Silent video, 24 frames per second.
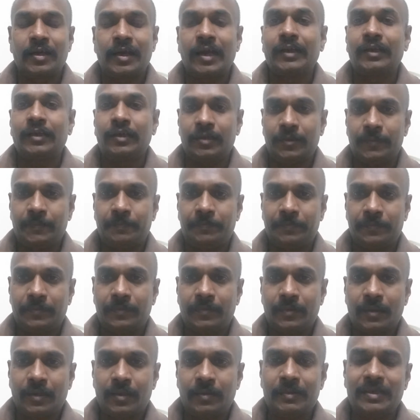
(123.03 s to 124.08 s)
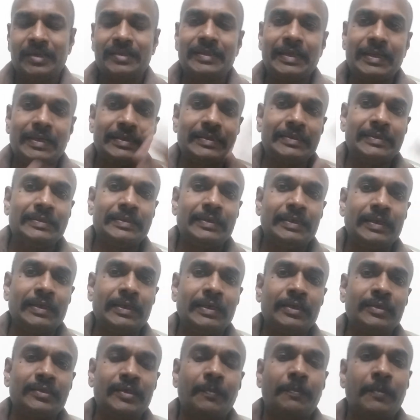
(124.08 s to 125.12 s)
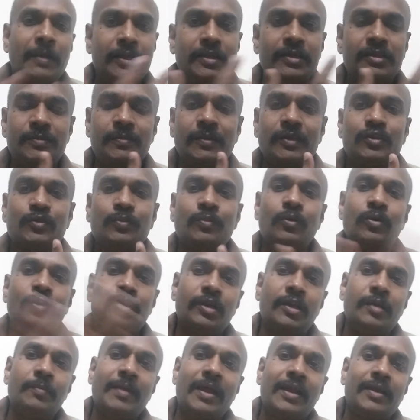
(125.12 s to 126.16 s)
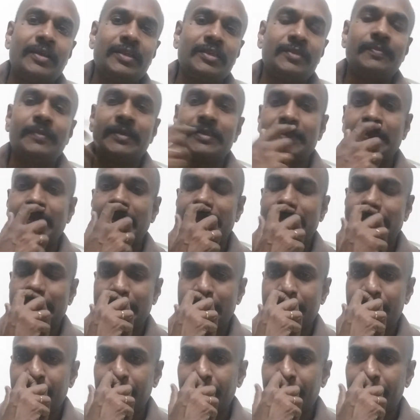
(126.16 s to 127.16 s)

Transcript: cut because there is supply is much more, demand is much less.